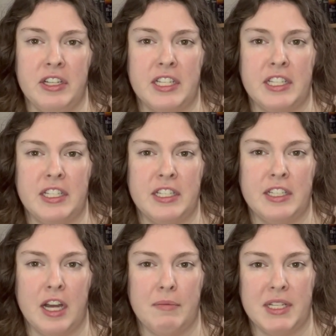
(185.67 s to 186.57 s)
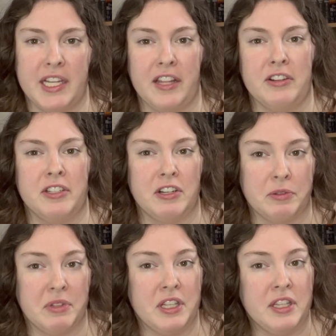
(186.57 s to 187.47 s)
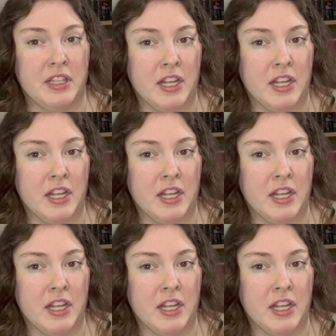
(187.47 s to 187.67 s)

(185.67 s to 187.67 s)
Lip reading: Since Thomas Taylor starts with